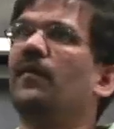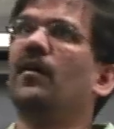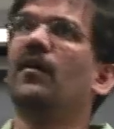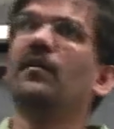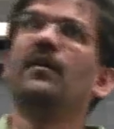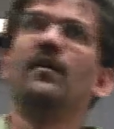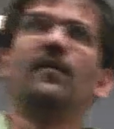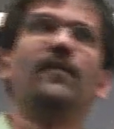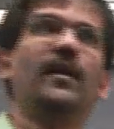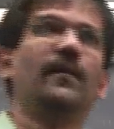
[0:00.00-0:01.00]
for
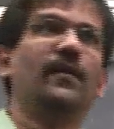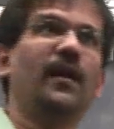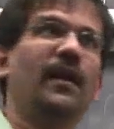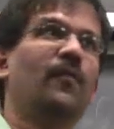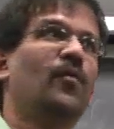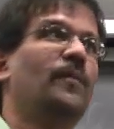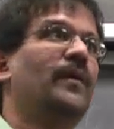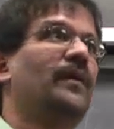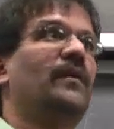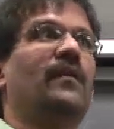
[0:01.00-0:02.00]
variable A would
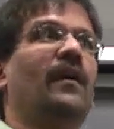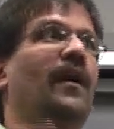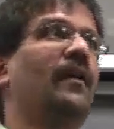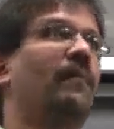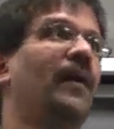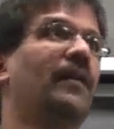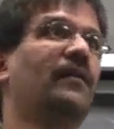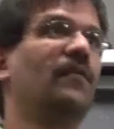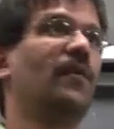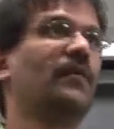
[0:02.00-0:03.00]
be at byte
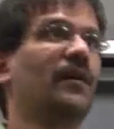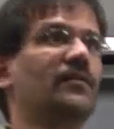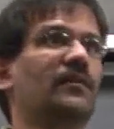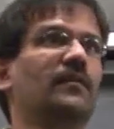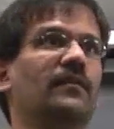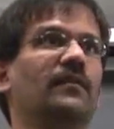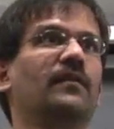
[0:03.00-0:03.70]
1000,